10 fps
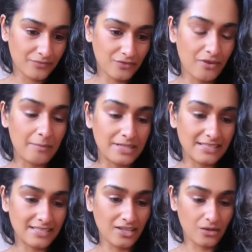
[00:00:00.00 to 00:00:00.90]

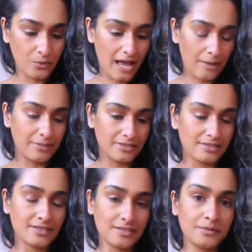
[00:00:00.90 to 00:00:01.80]
reminiscing on what
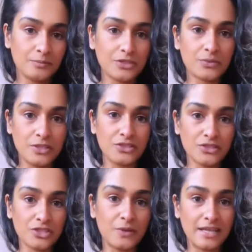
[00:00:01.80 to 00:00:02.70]
happened between you
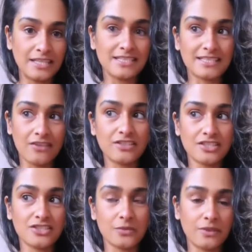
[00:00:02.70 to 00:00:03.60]
two, and it is definitely
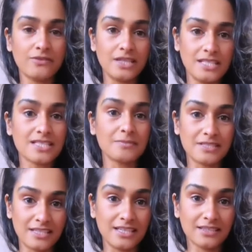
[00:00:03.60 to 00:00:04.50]
to do with
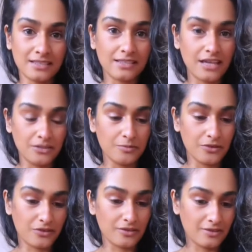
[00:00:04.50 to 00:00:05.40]
intimacy that you
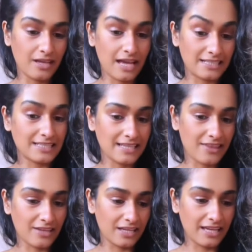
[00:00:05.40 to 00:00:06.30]
both had
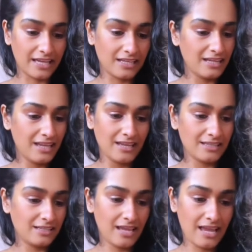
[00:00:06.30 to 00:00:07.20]
together, okay?
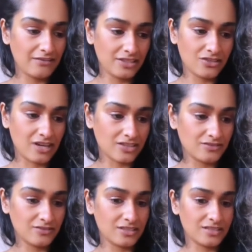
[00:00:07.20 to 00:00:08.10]
Heavy
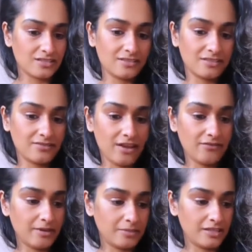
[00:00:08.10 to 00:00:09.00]
attraction for this divine
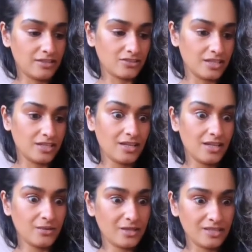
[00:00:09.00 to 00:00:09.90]
feminine energy.
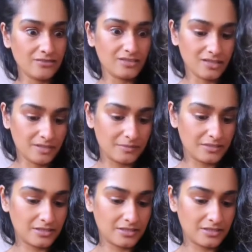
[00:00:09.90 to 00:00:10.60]
Queen of Cups.